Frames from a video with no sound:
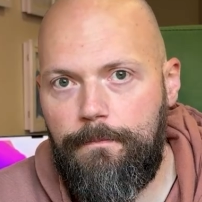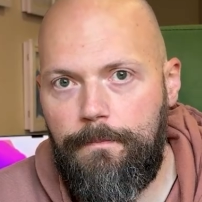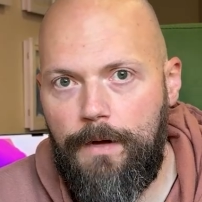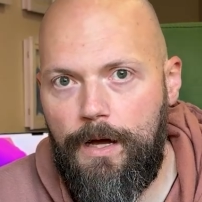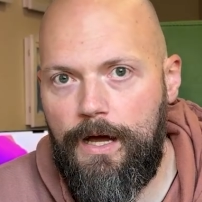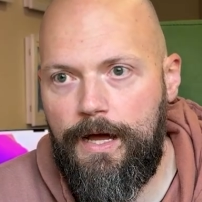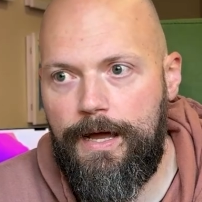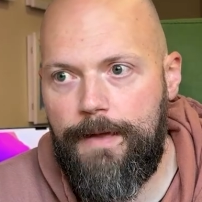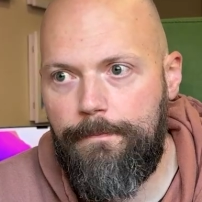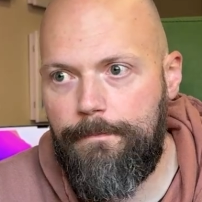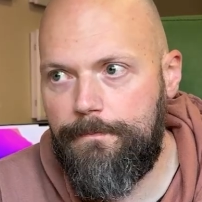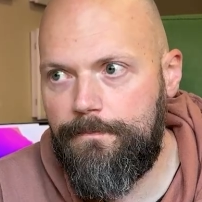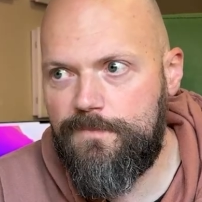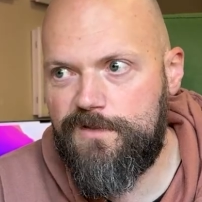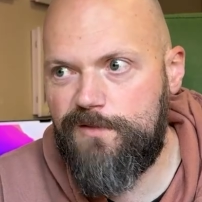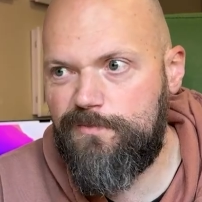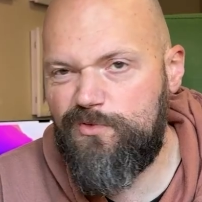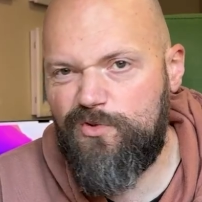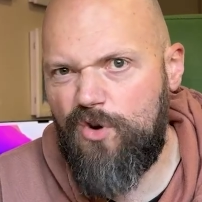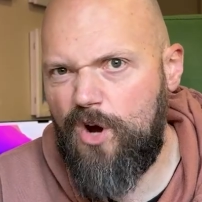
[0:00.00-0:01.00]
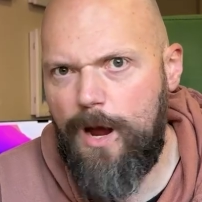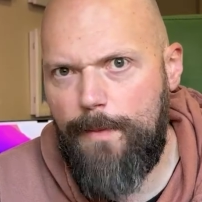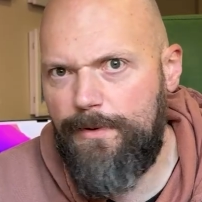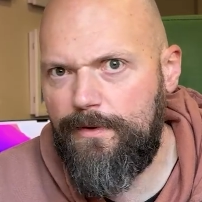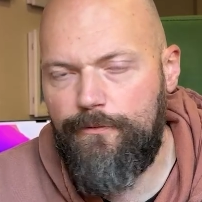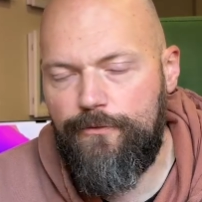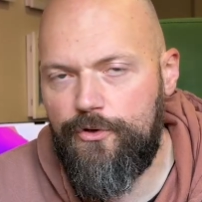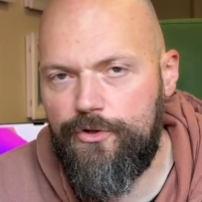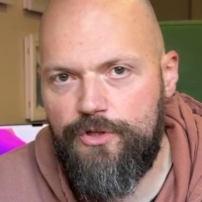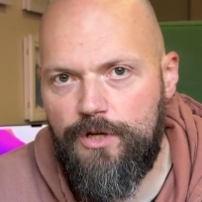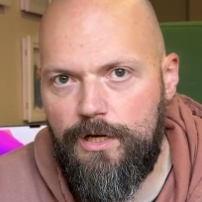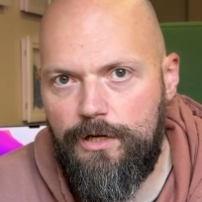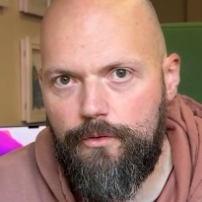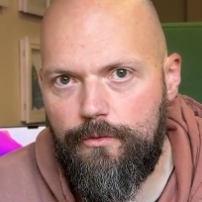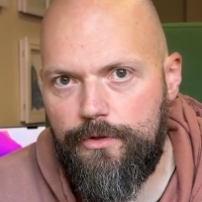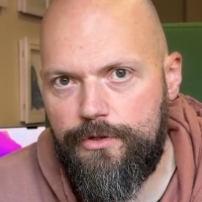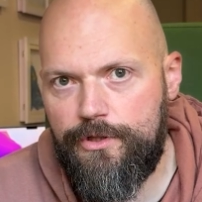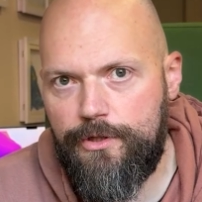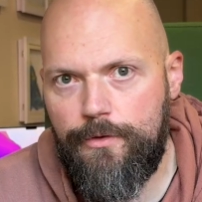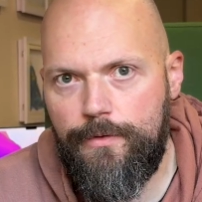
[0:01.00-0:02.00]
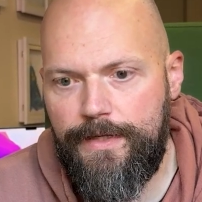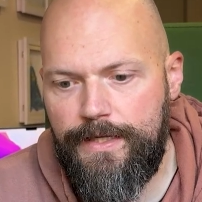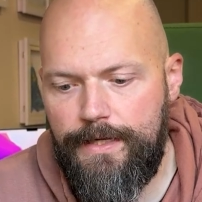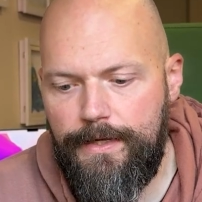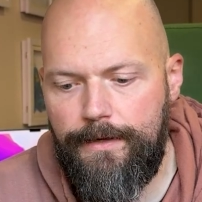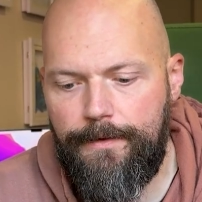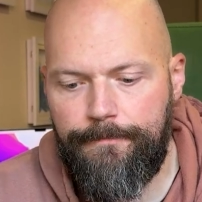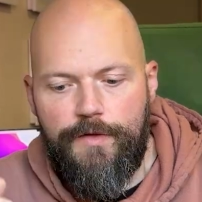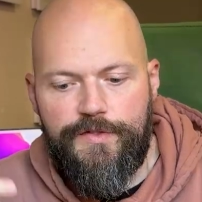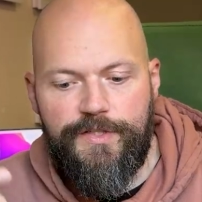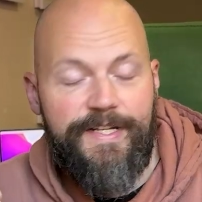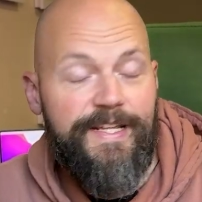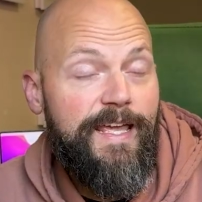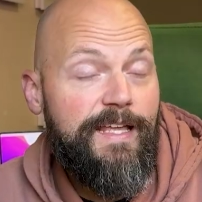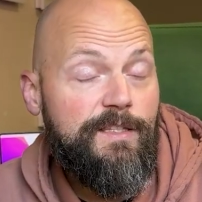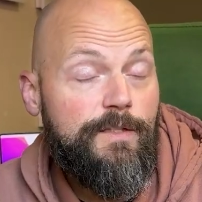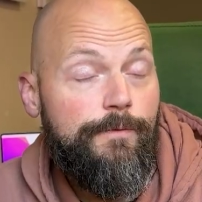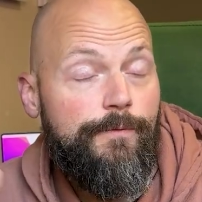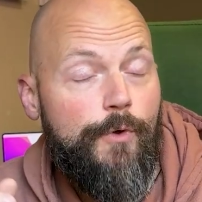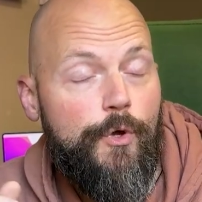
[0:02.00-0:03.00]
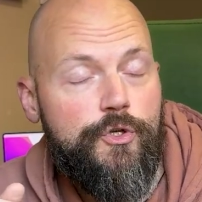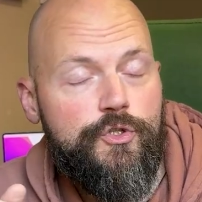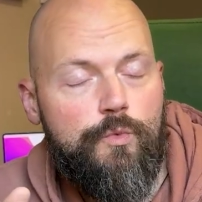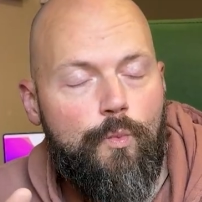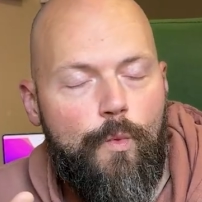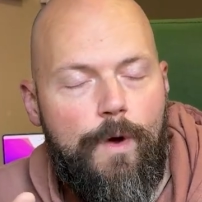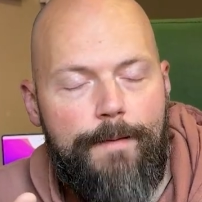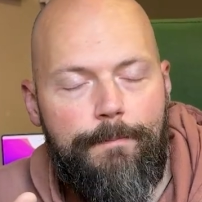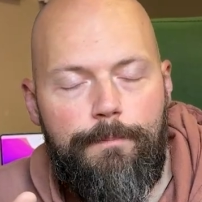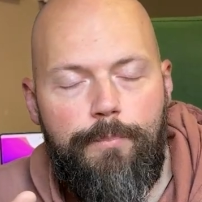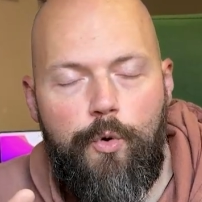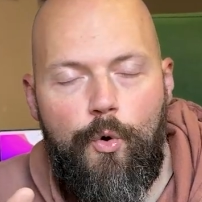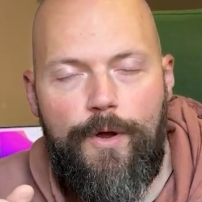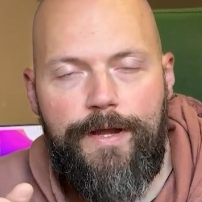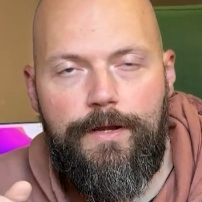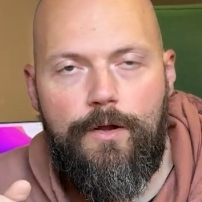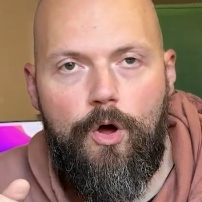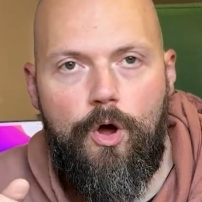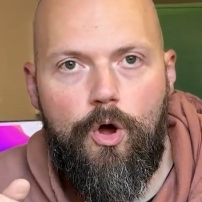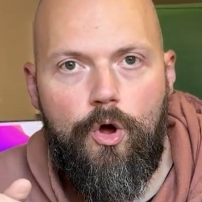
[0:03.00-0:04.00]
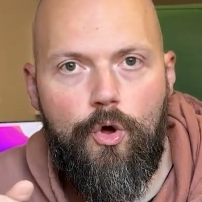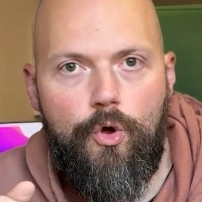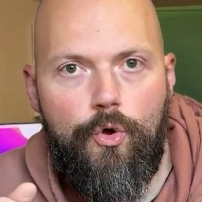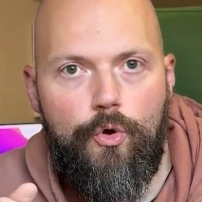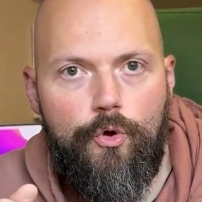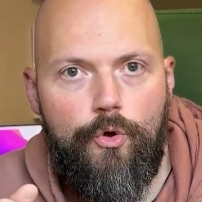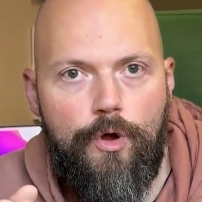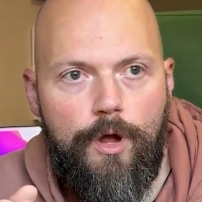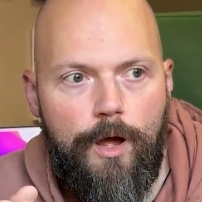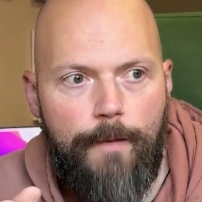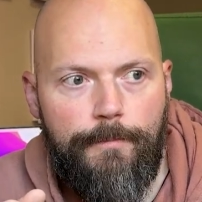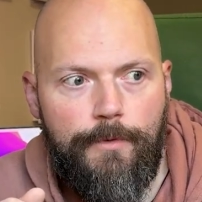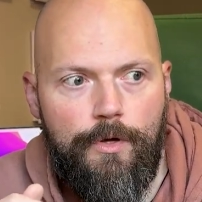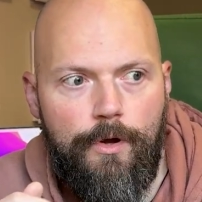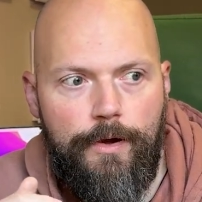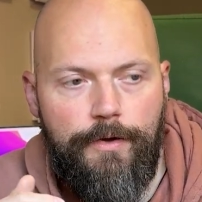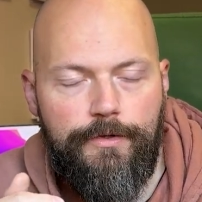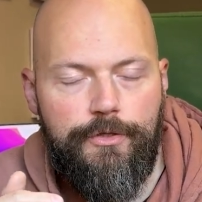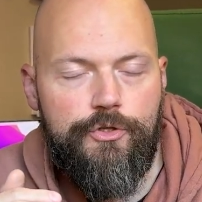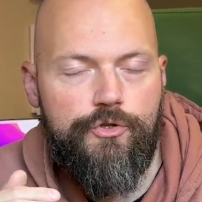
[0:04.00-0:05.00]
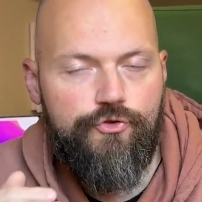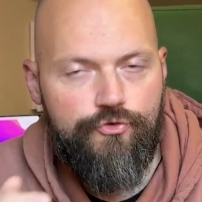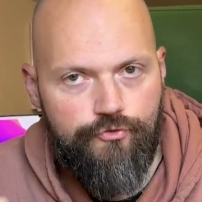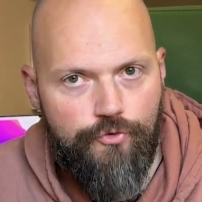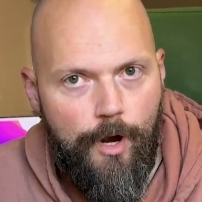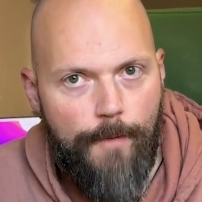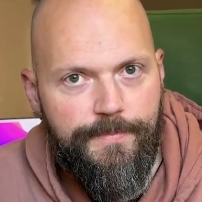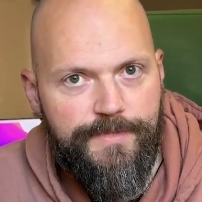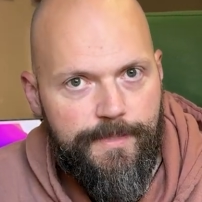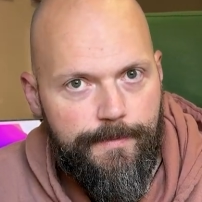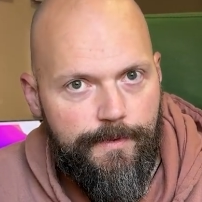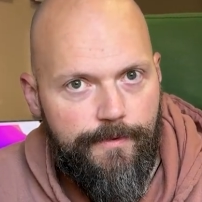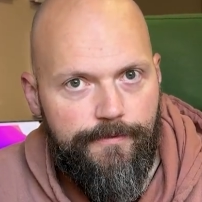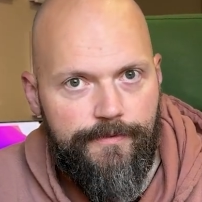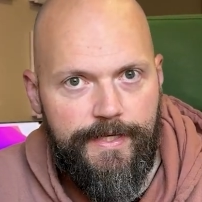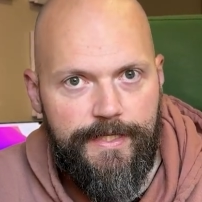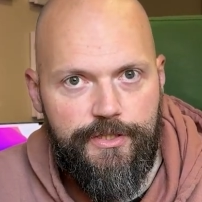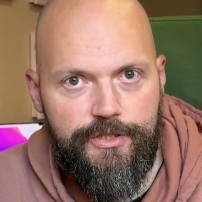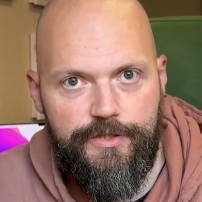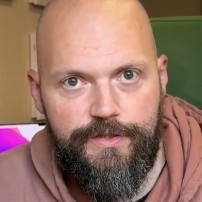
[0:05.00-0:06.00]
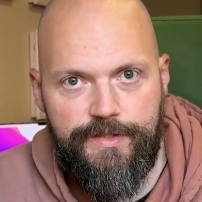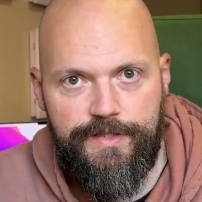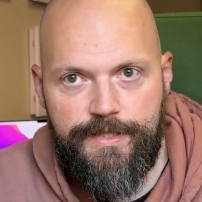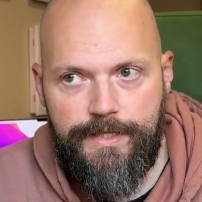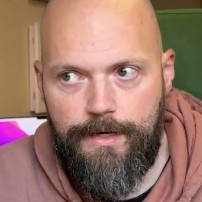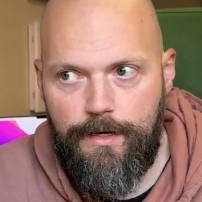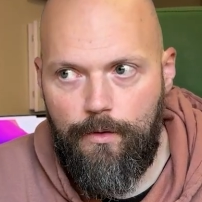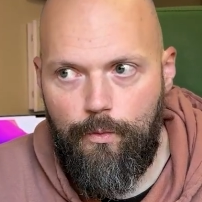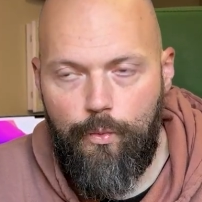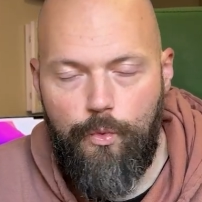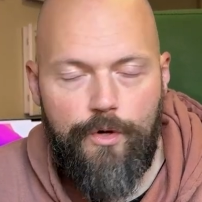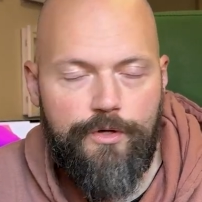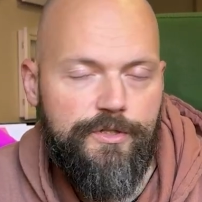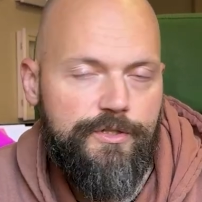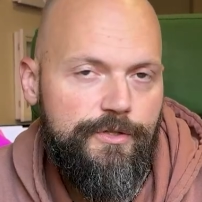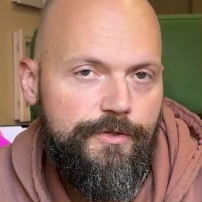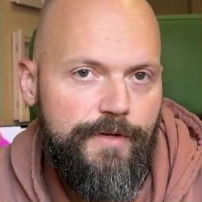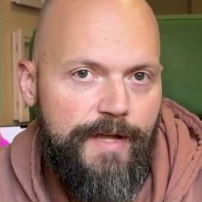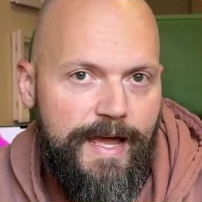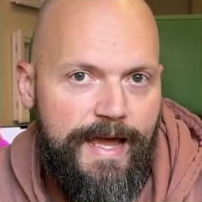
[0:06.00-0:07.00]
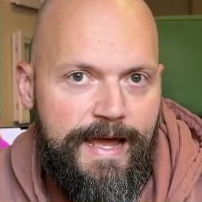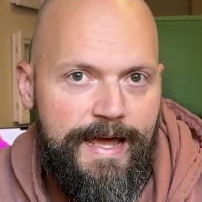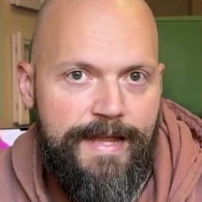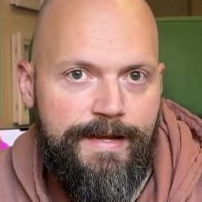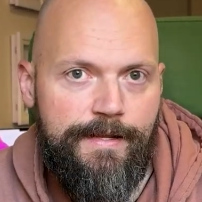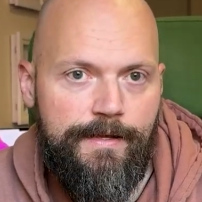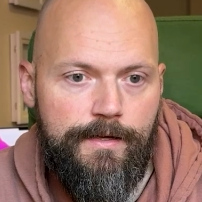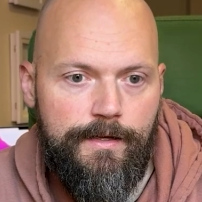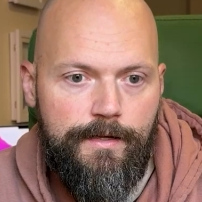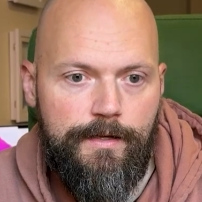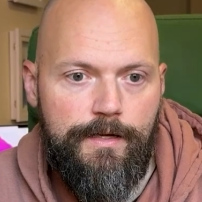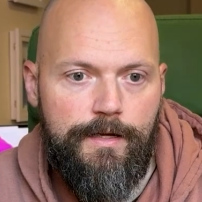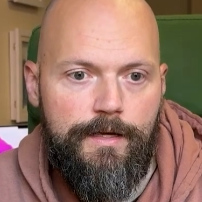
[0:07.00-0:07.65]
by subscribing for $1 or $2 a year. So to get to version 1.0, I'm going to drop some of the features that I want to add.